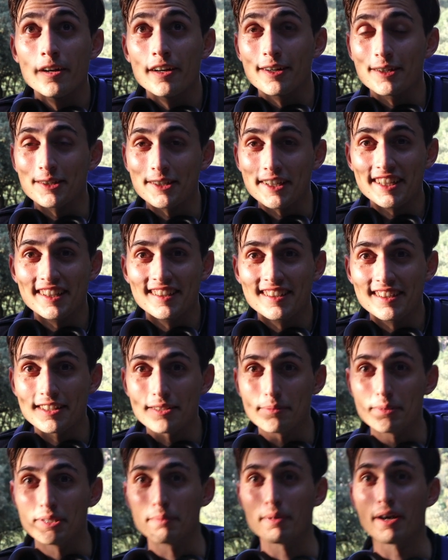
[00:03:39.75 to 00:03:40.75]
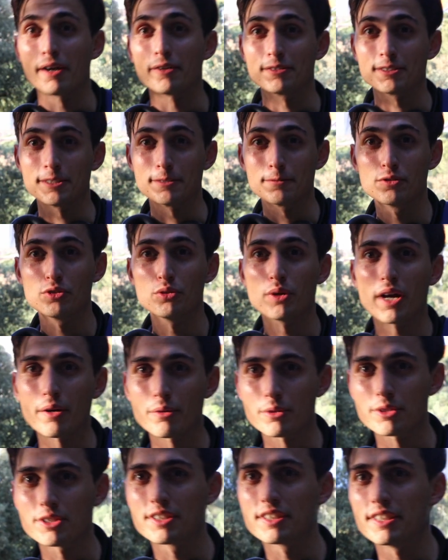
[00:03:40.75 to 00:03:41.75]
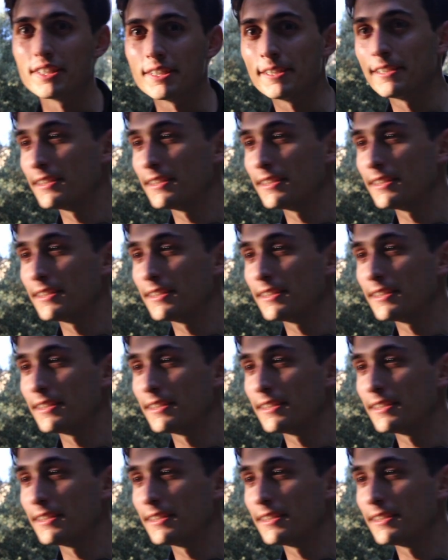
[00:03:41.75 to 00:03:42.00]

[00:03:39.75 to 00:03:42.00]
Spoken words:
Alright, it's been about 2 hours.